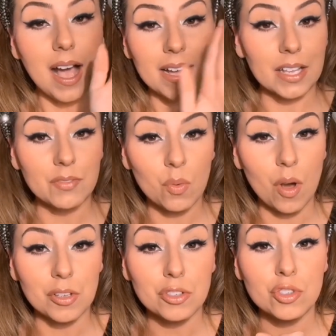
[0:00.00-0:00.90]
I love
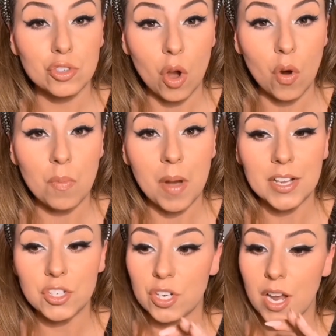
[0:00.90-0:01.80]
you all so
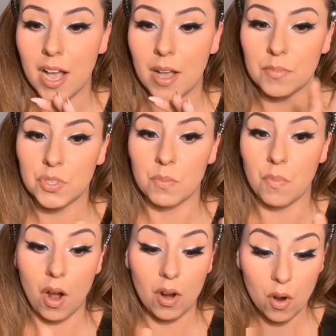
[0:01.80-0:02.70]
much. Um,
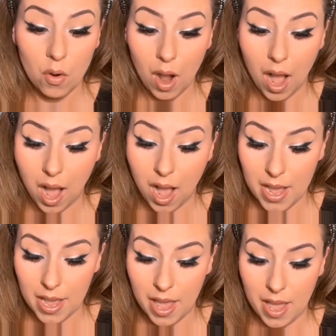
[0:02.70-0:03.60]
tomorrow
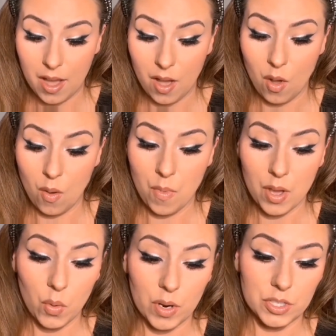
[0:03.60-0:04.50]
I
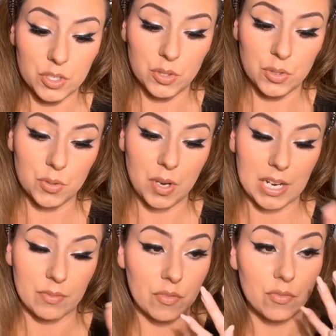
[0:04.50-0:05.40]
am going to do
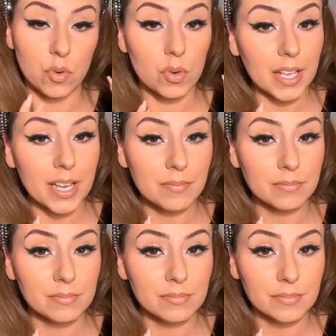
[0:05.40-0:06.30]
kind of a full
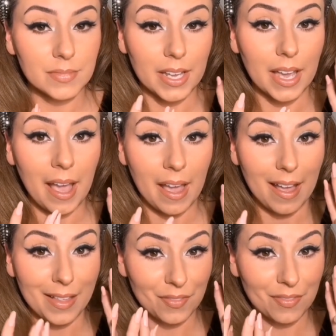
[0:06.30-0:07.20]
glam, like
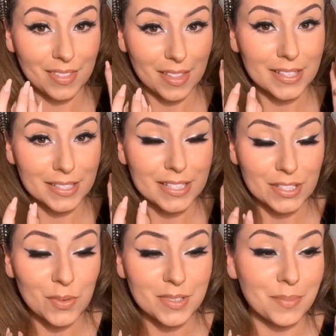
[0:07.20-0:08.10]
let's,
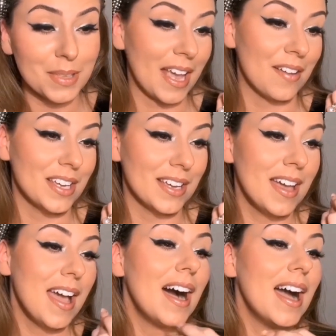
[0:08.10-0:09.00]
let's do something heavy.
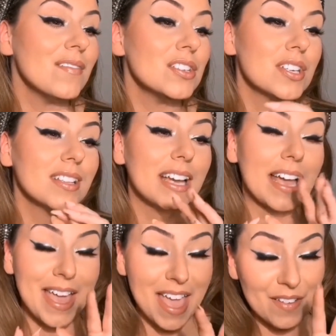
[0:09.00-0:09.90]
I haven't done like
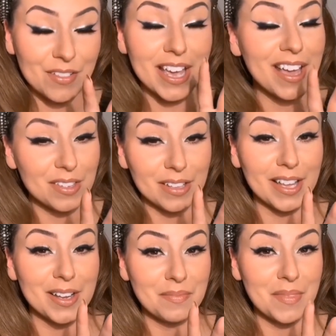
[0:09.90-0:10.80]
a heavy, heavy
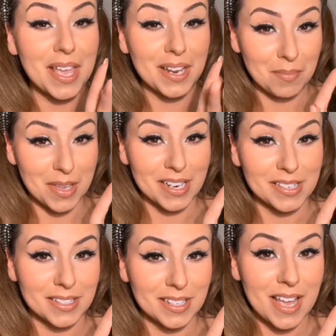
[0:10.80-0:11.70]
glam in a
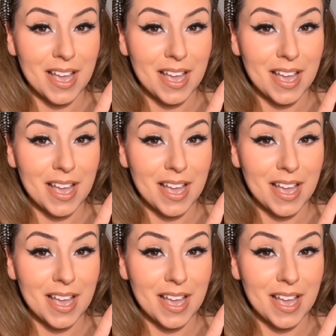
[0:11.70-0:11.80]
minute.